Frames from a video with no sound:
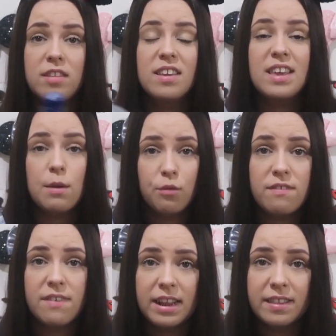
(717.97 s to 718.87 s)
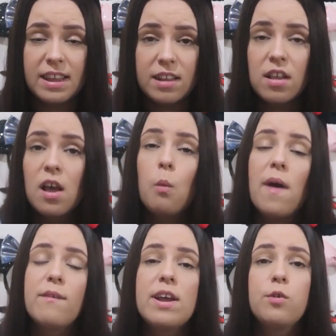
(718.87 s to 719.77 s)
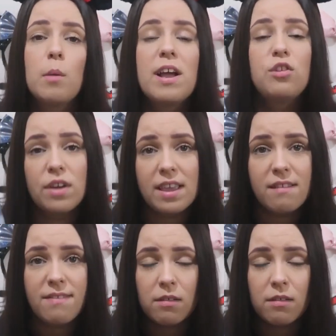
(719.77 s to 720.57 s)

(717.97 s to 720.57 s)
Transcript: to keep refilling these, whether it's from a drinking